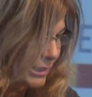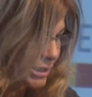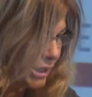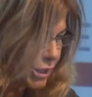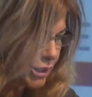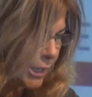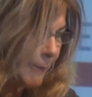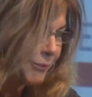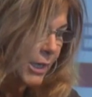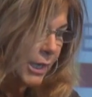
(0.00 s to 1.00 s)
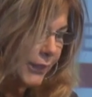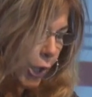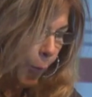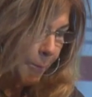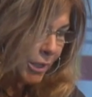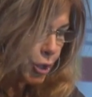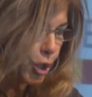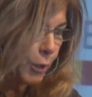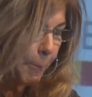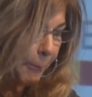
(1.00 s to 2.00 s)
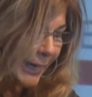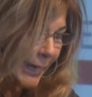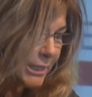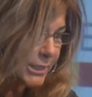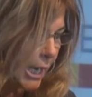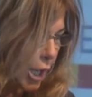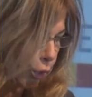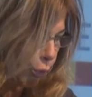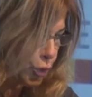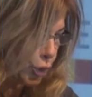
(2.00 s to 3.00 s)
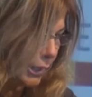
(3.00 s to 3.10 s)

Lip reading: system, the Commission plays a crucial